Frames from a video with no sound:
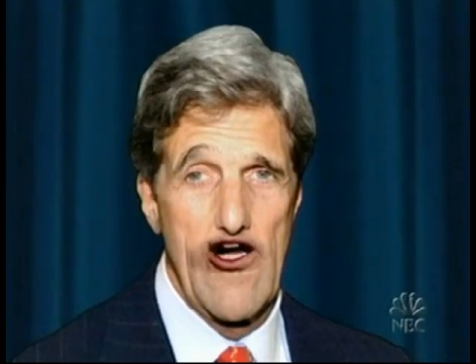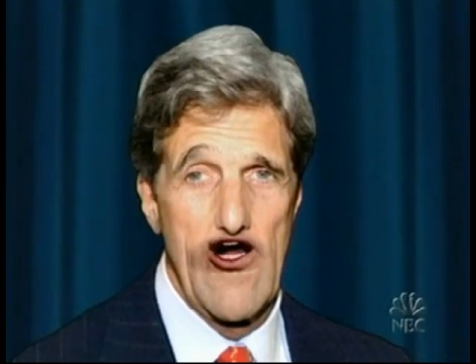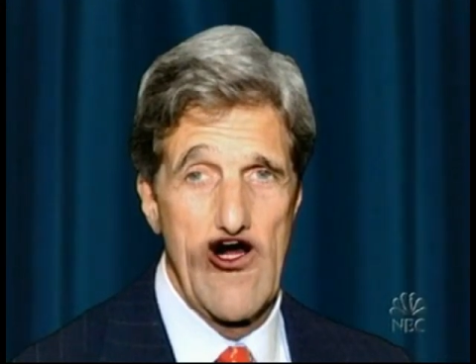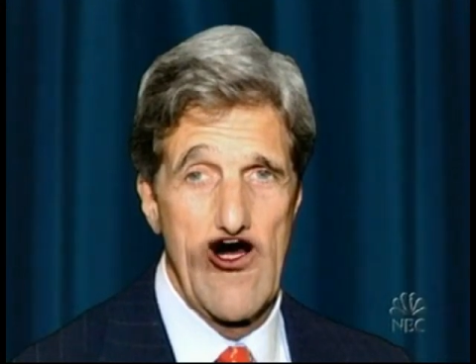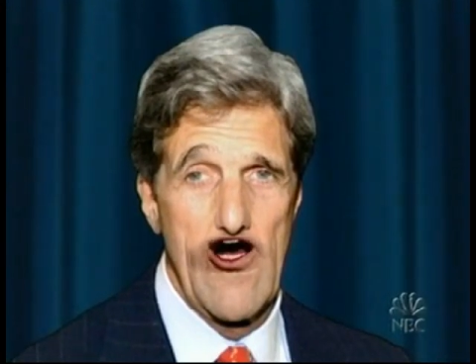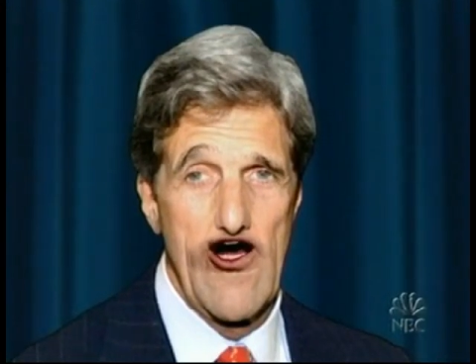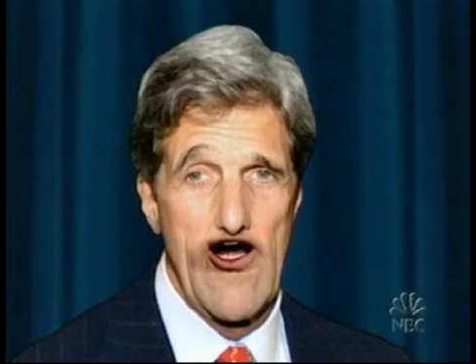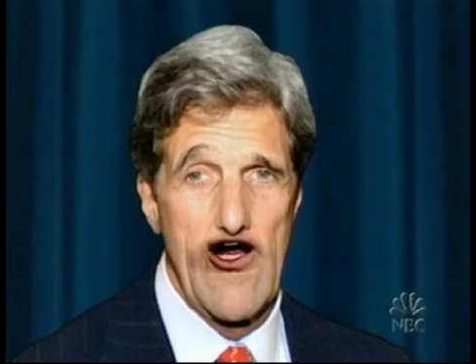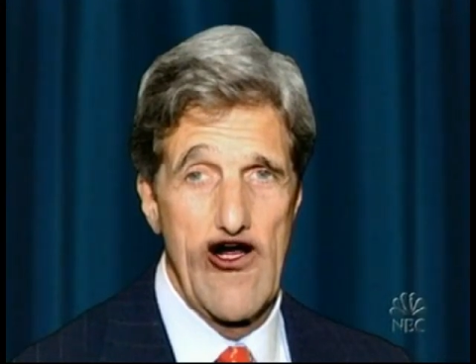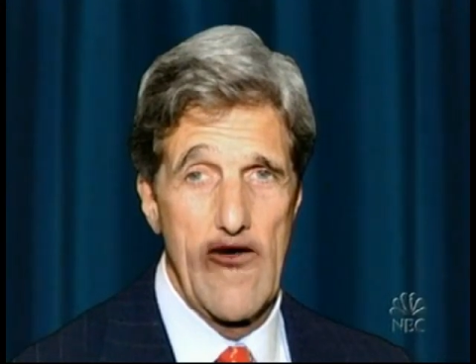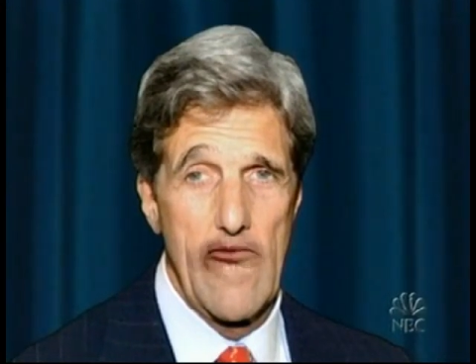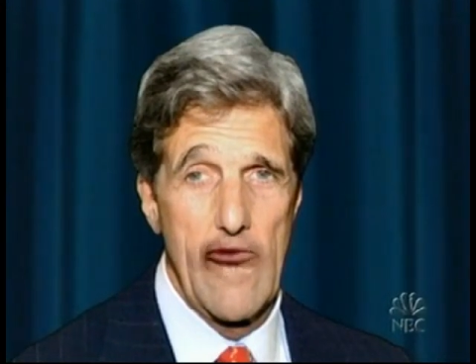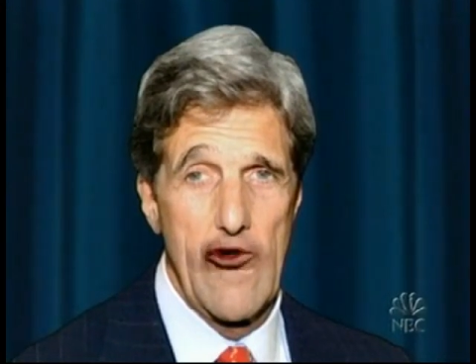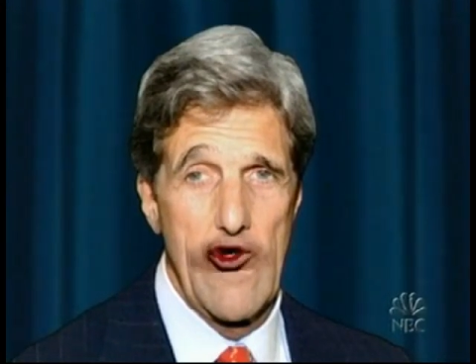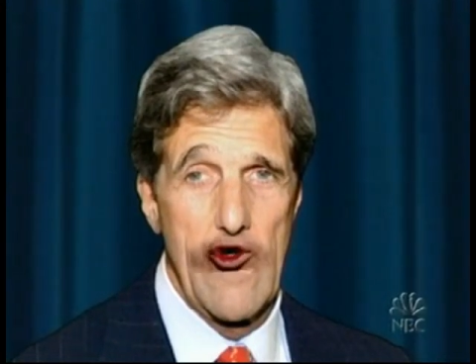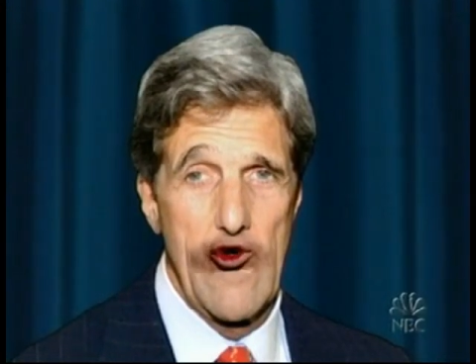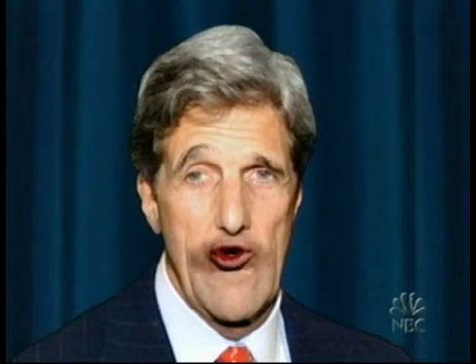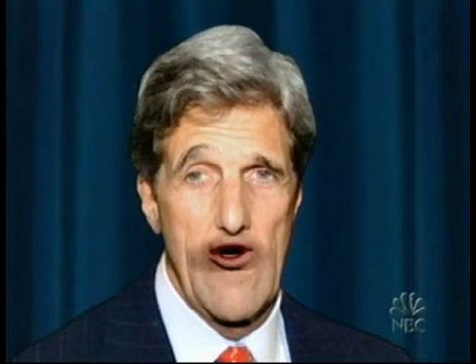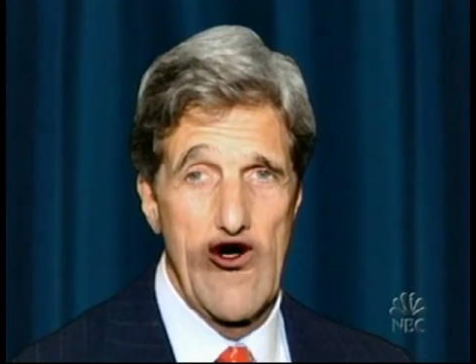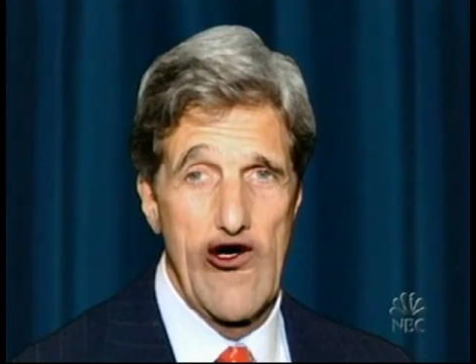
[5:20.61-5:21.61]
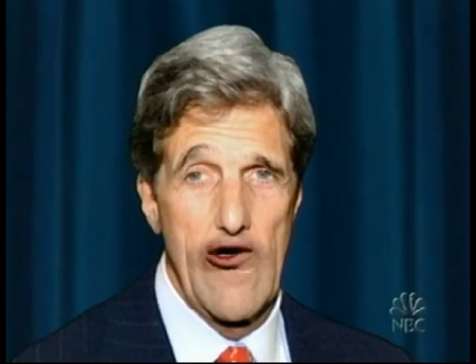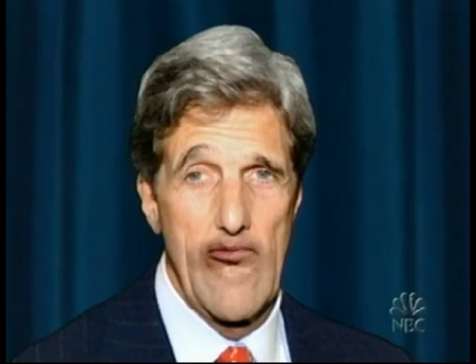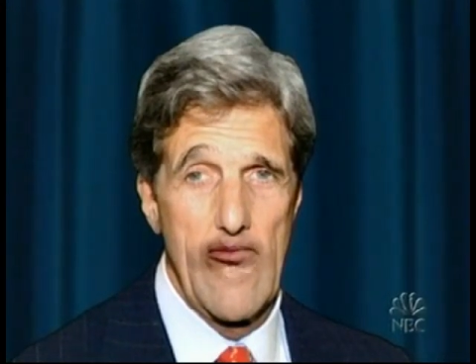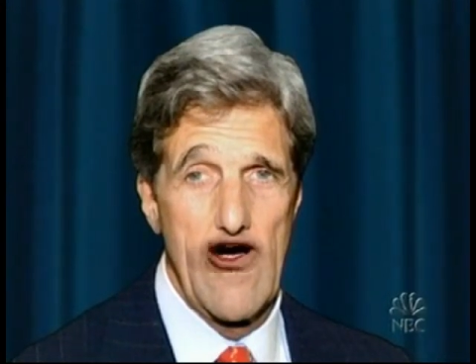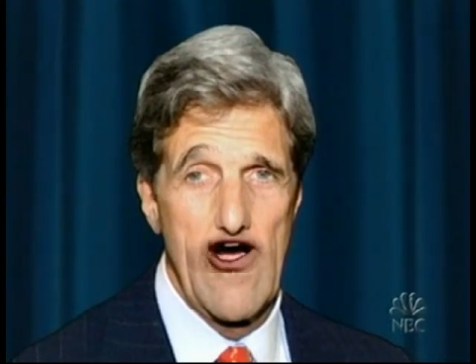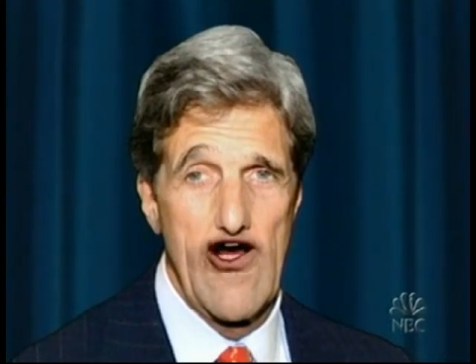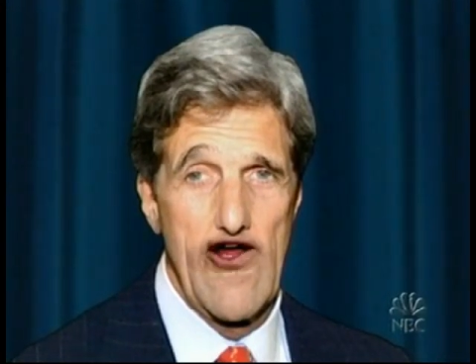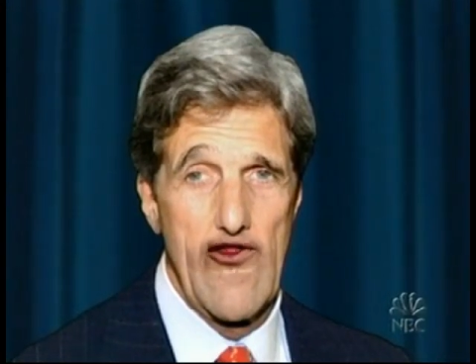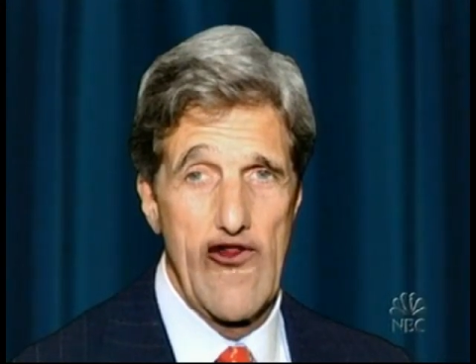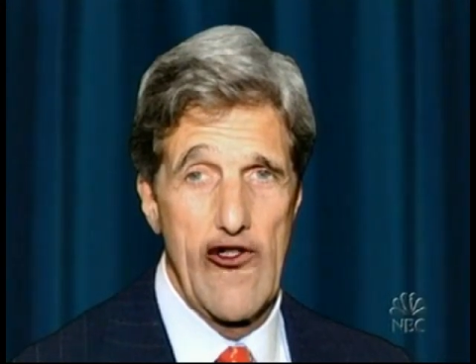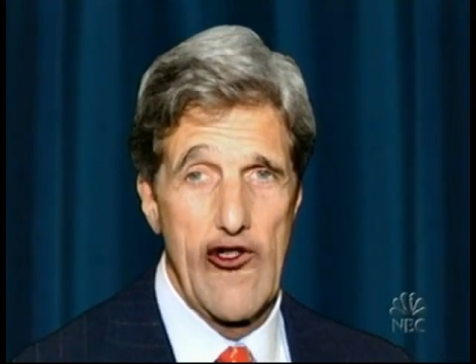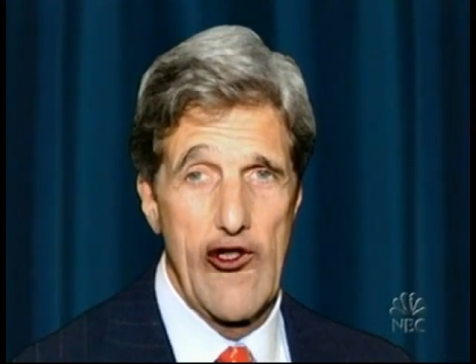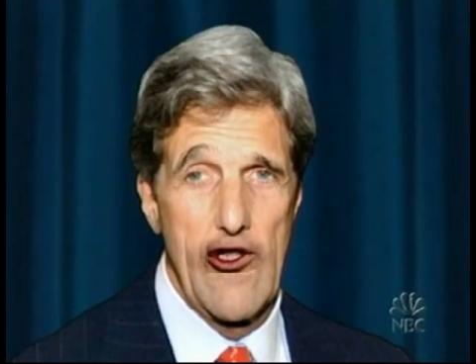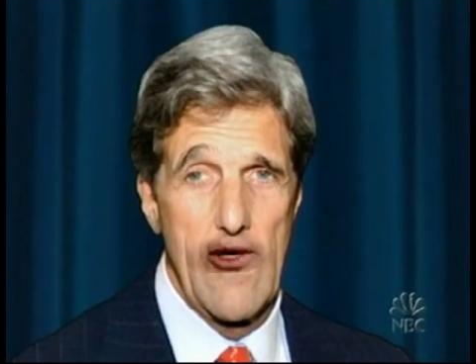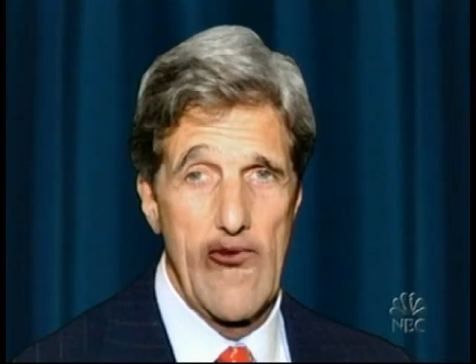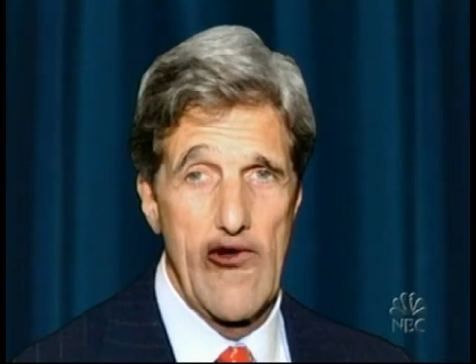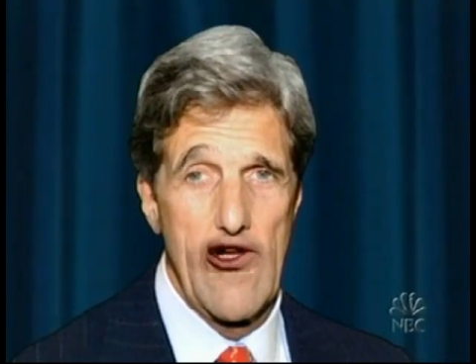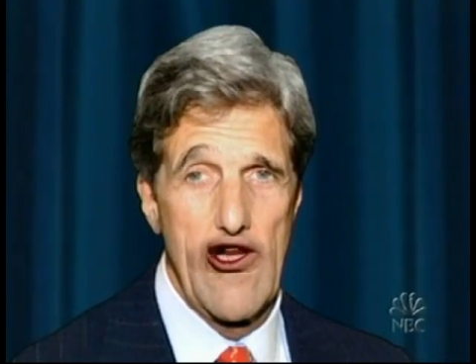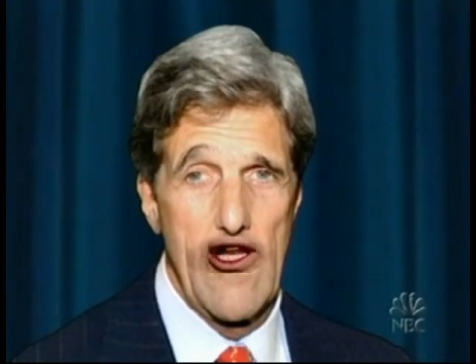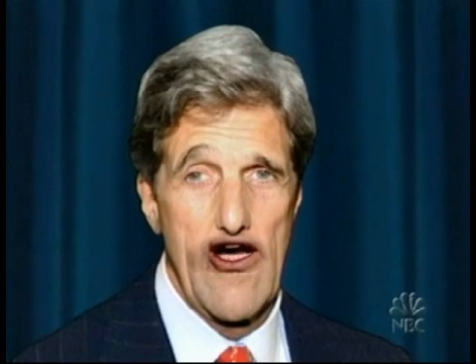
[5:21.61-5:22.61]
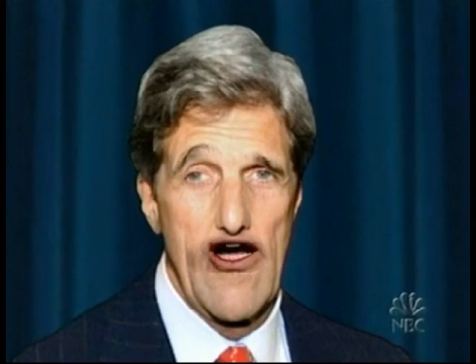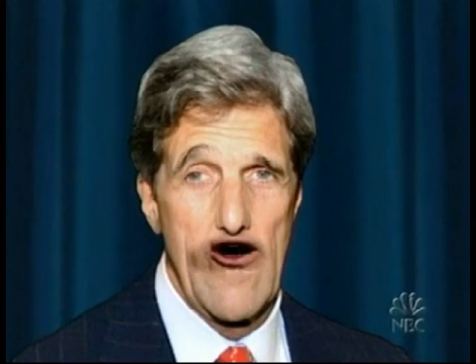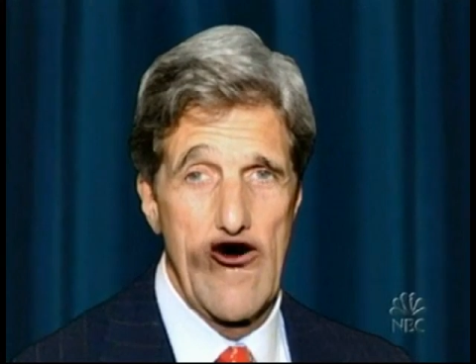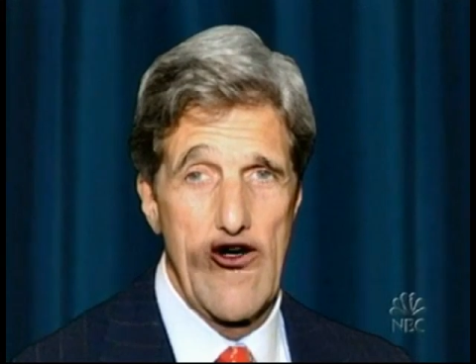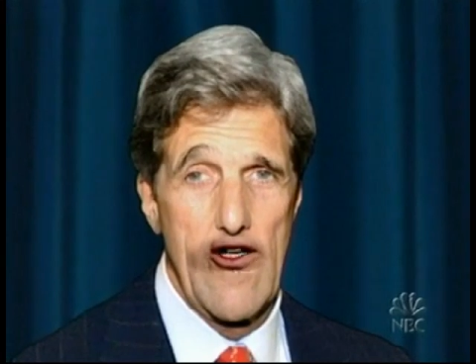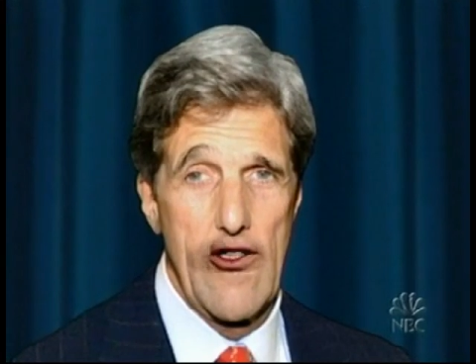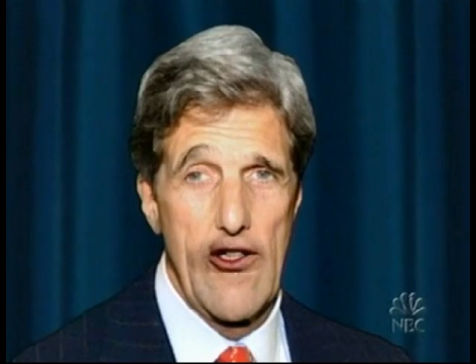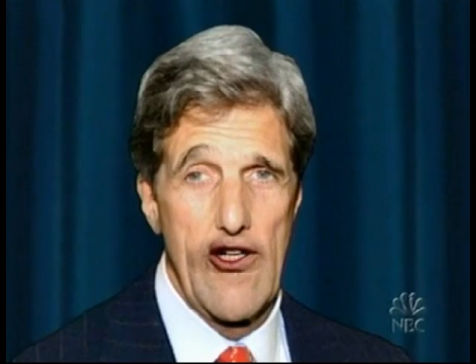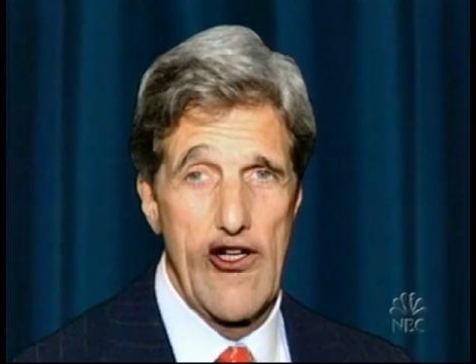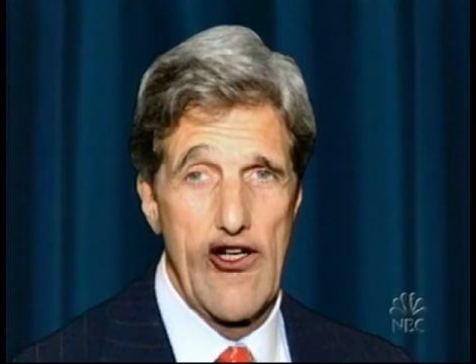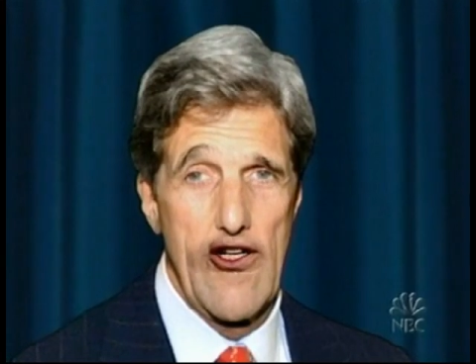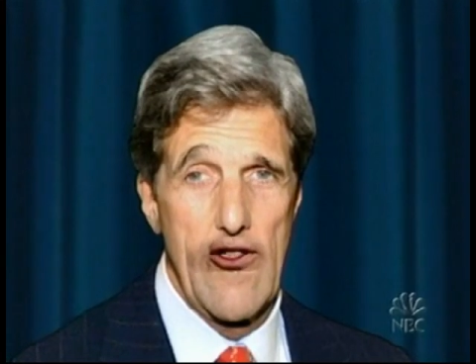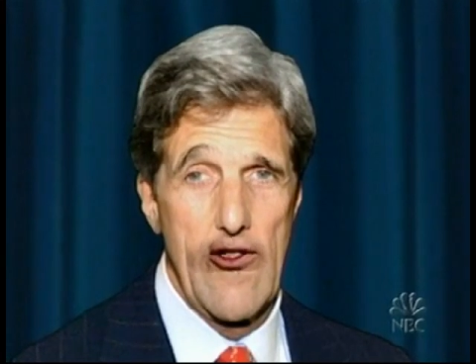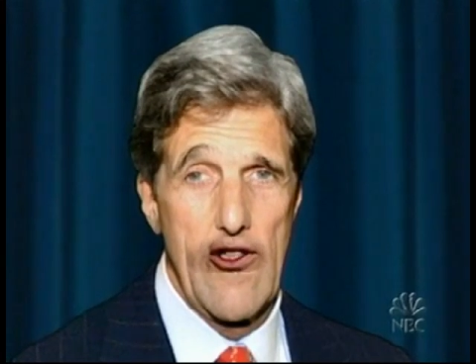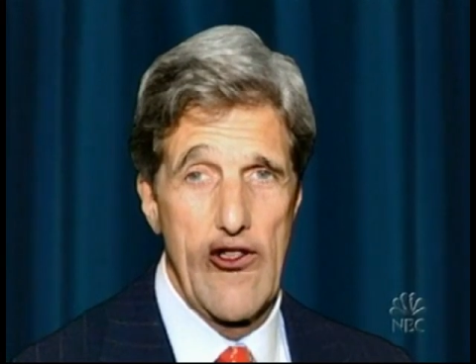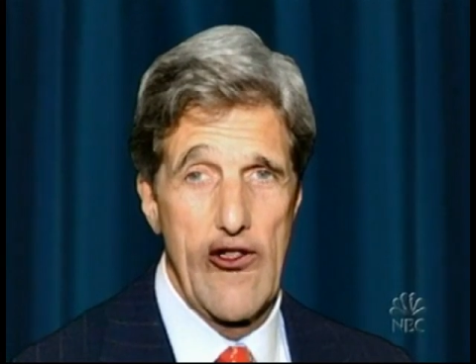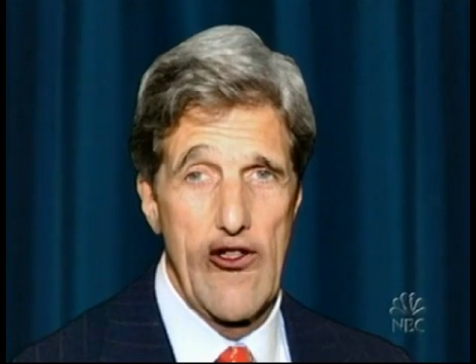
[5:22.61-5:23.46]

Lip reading: I am struck by the similarities and